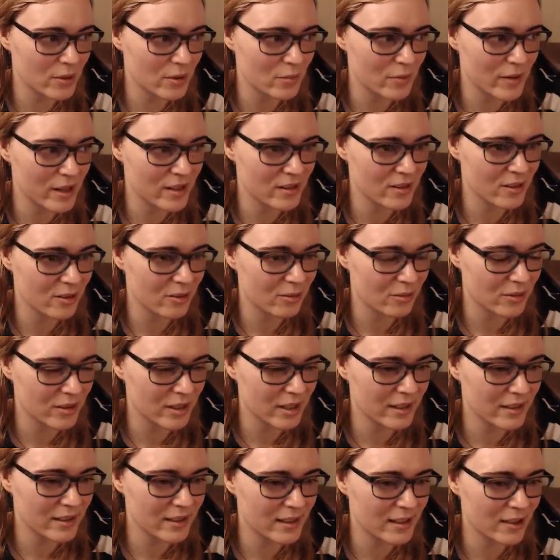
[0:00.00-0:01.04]
which makes total
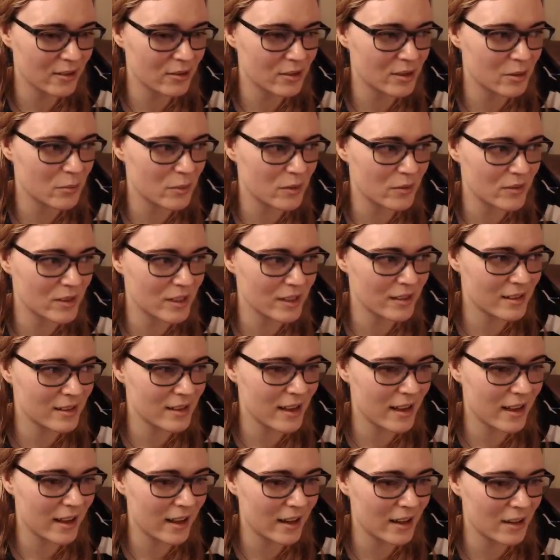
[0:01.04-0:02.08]
sense. Now it's above
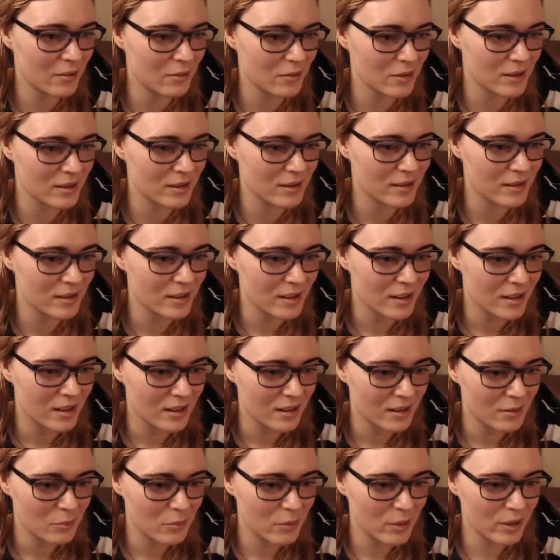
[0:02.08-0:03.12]
60 again. It was
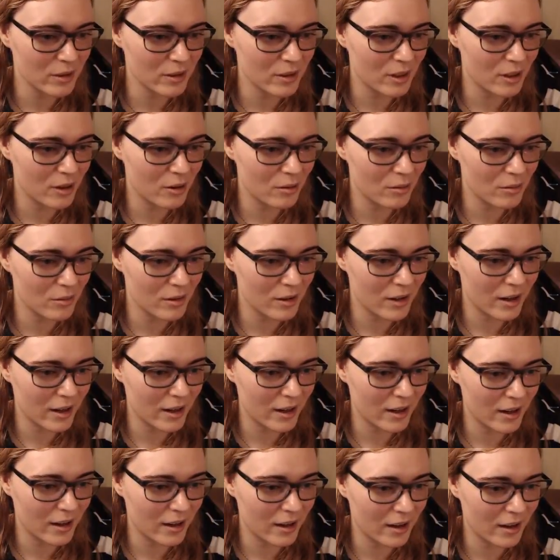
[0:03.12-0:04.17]
pretty low.
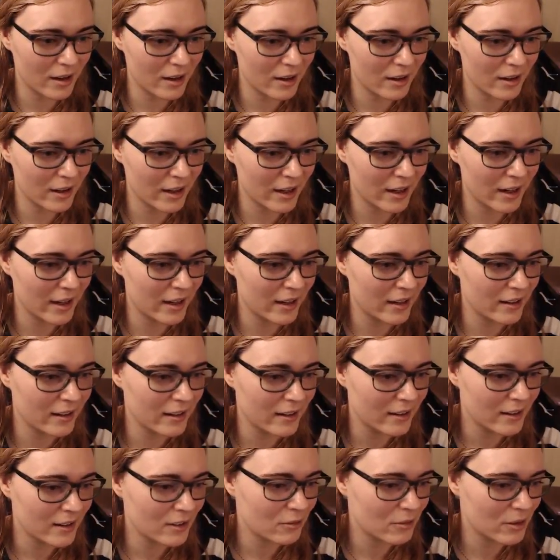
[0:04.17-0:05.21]
Hi.
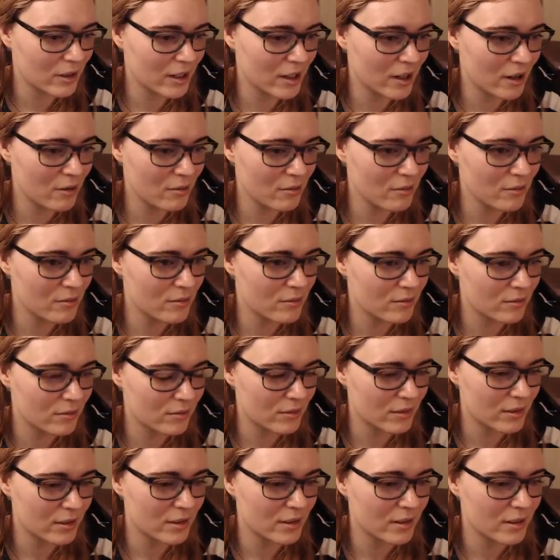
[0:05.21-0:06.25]
Wanna go?
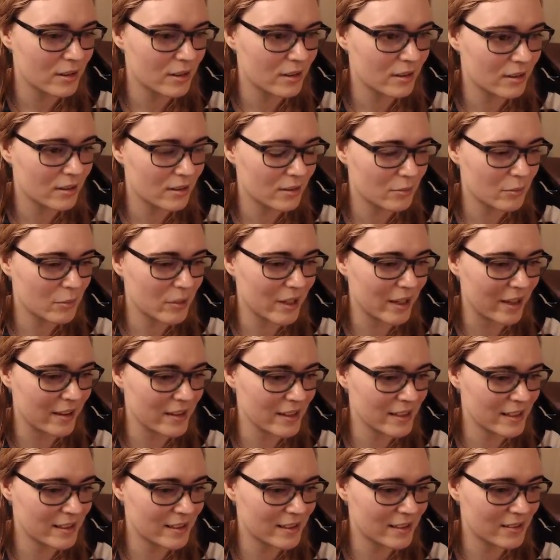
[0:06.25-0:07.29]
But yeah,
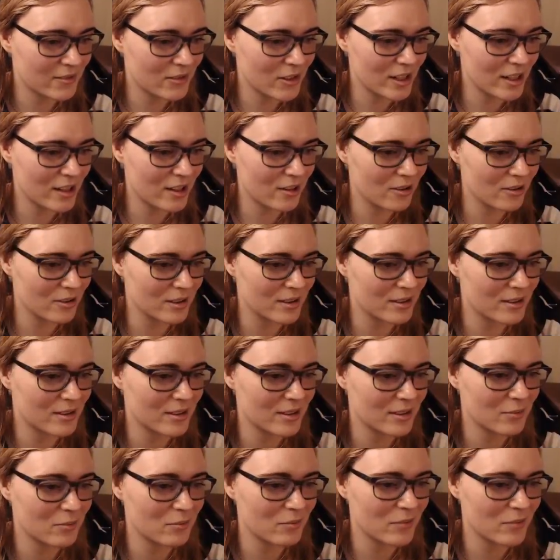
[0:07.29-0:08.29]
this video is